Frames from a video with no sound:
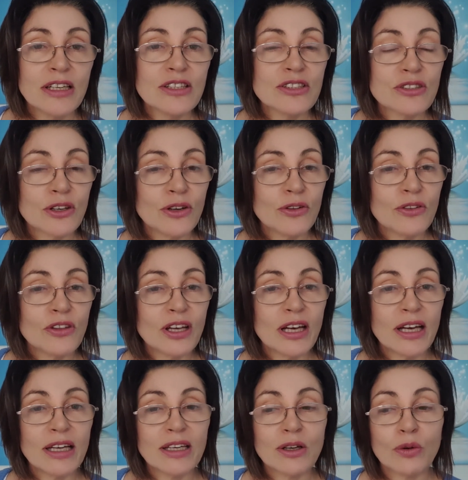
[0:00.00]
so
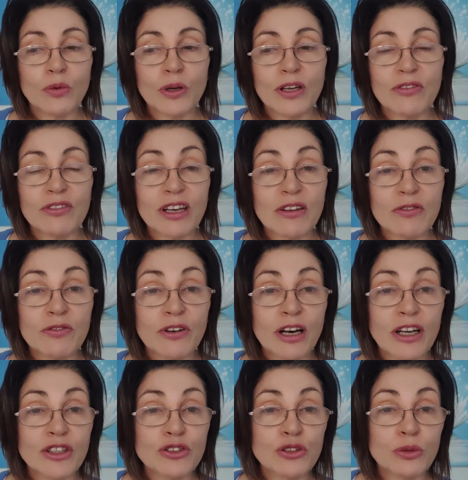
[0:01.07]
that if they
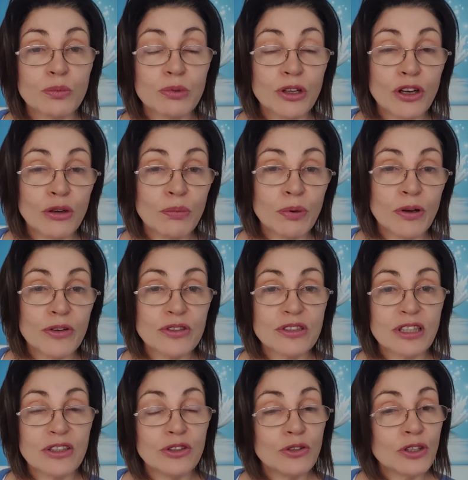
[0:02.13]
find your blog post,
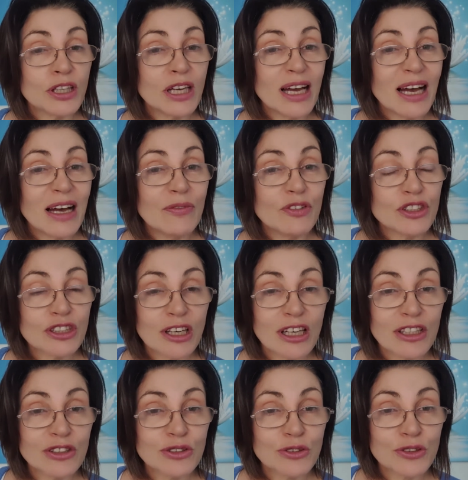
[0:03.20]
then you can
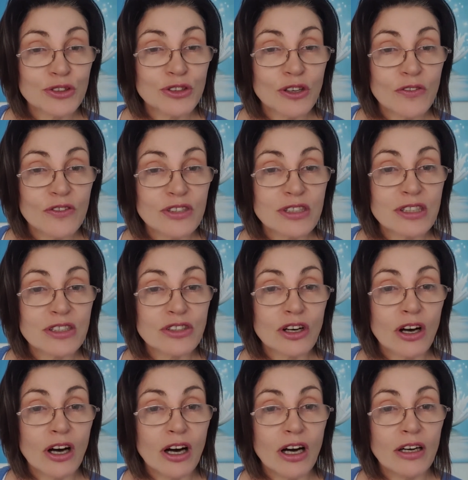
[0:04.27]
advertise your services
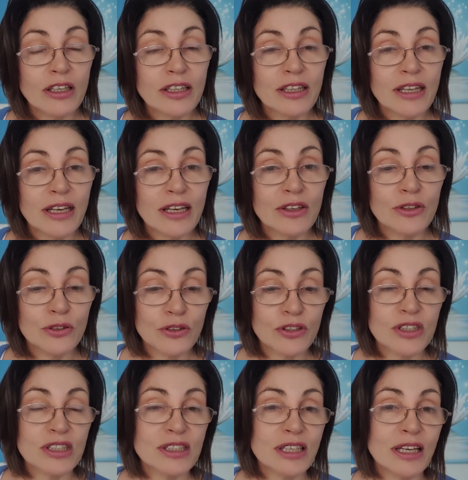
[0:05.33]
on there. You
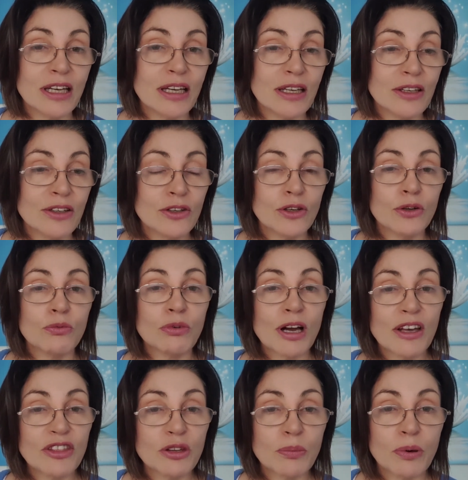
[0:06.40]
can say,
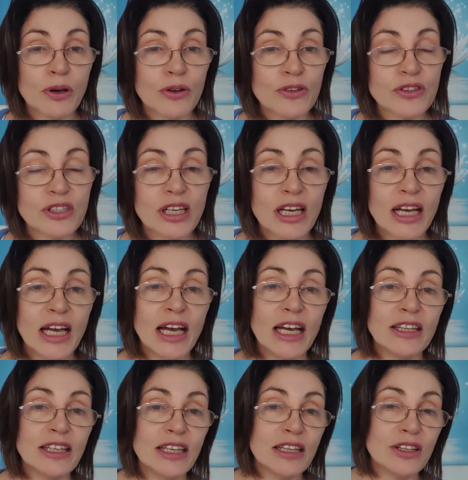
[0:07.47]
write the post,
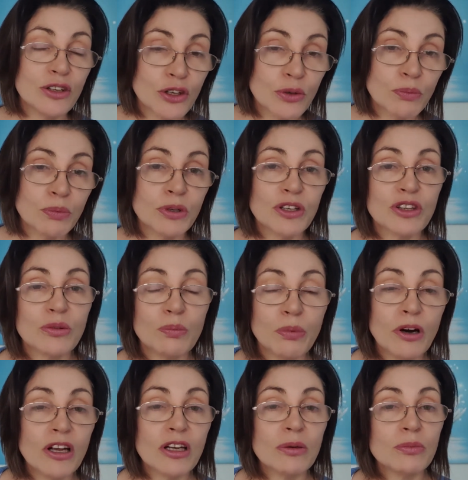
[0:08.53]
and then you can put at the
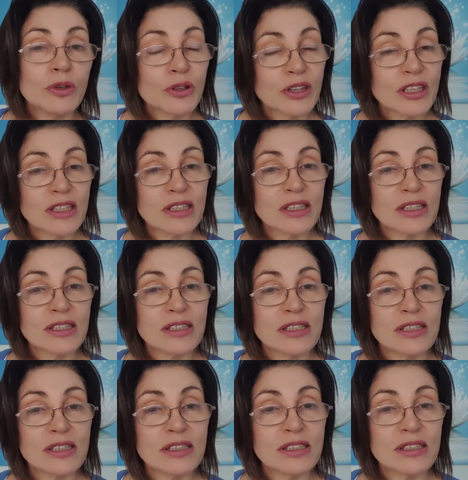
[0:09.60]
bottom, well, this
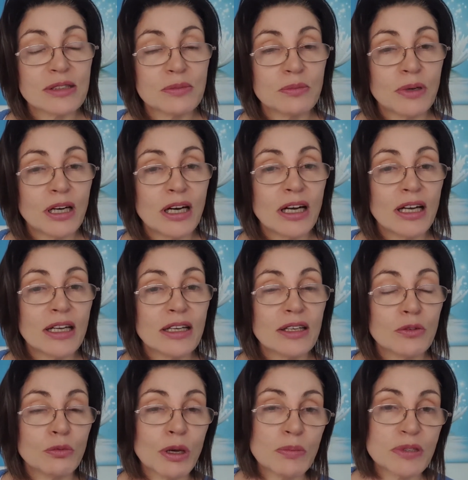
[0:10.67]
is my
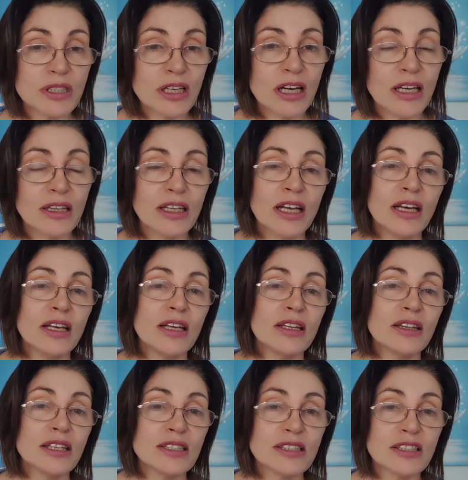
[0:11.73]
website,
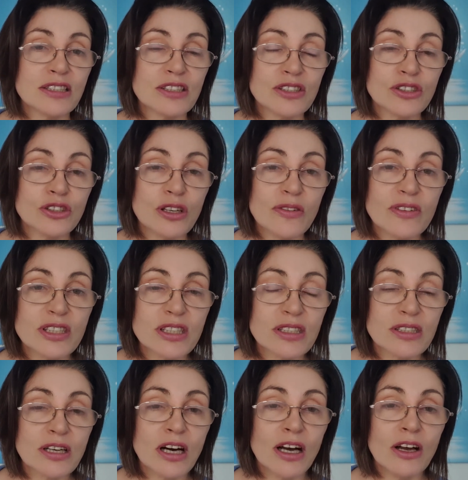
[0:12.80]
this is the
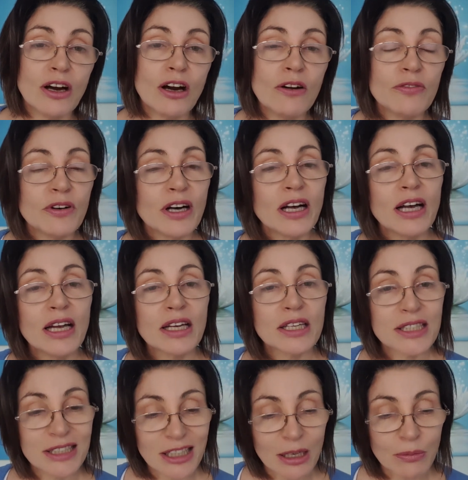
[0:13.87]
services I offer.
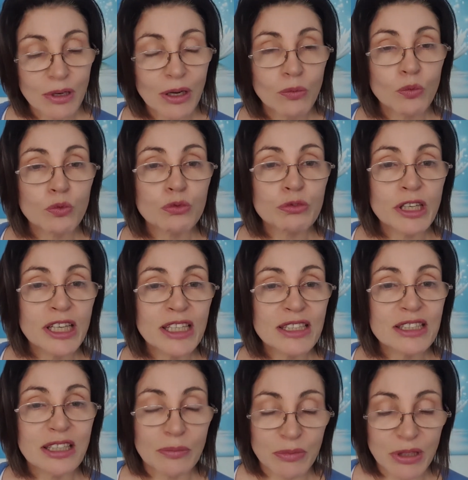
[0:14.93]
Because someone
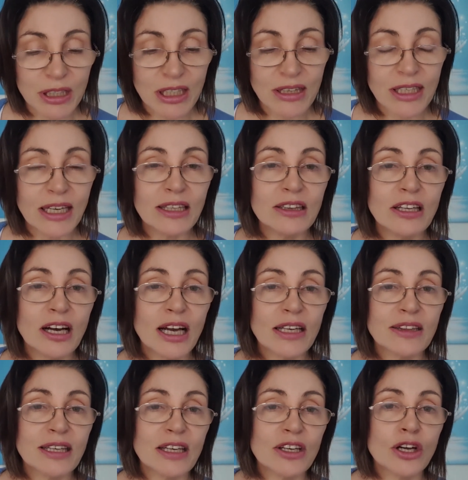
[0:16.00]
reads something that they
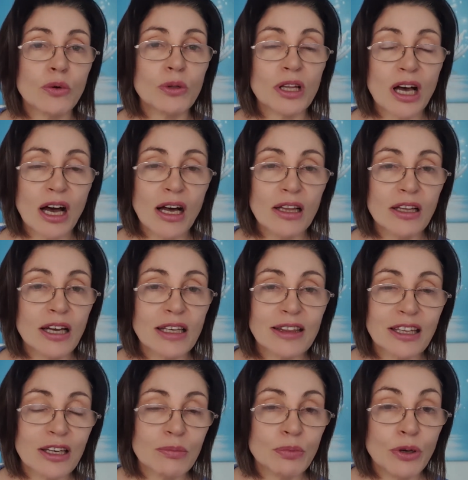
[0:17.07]
like, they go, well, I like
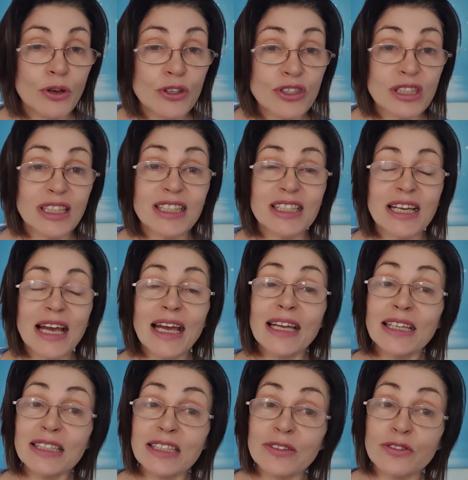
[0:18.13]
that person.
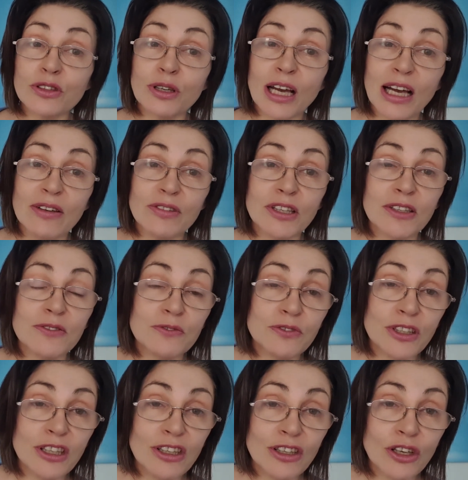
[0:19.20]
And if you have a
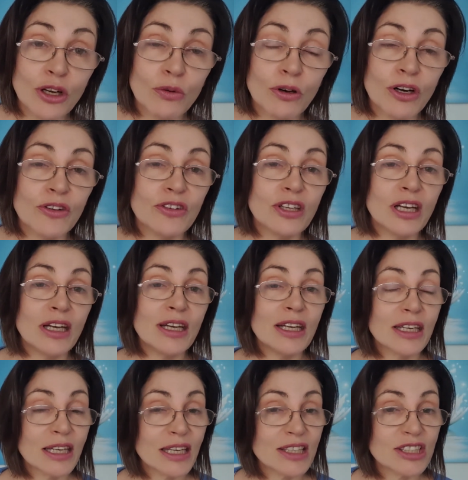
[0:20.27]
video on there,
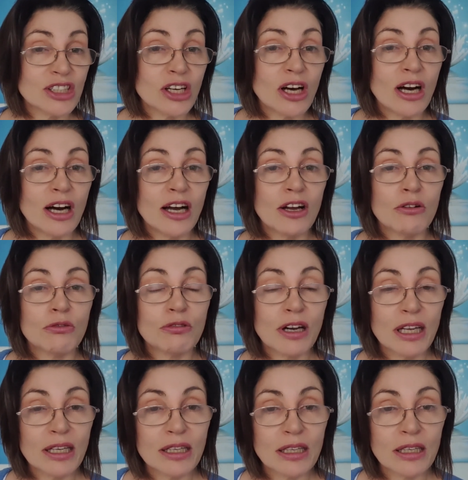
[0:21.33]
it gets a higher
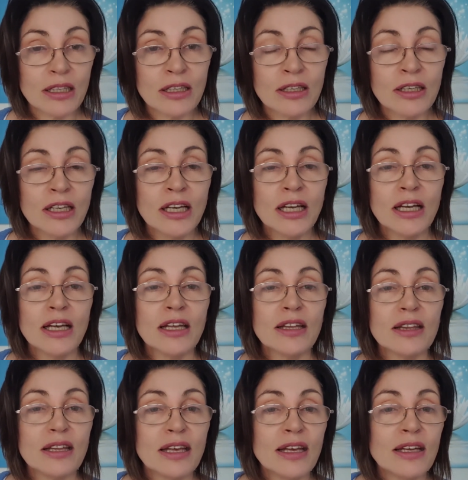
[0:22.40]
ranking,
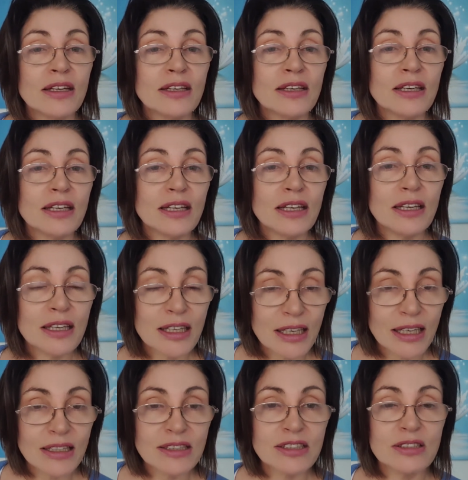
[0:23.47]
then it
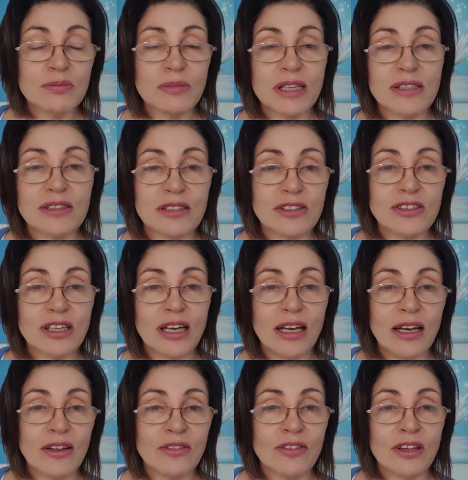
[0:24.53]
gets a message
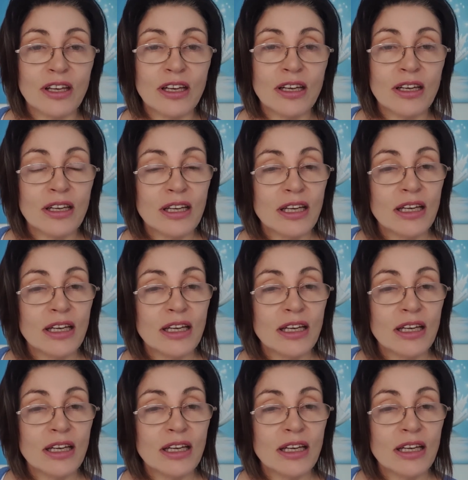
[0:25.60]
out there.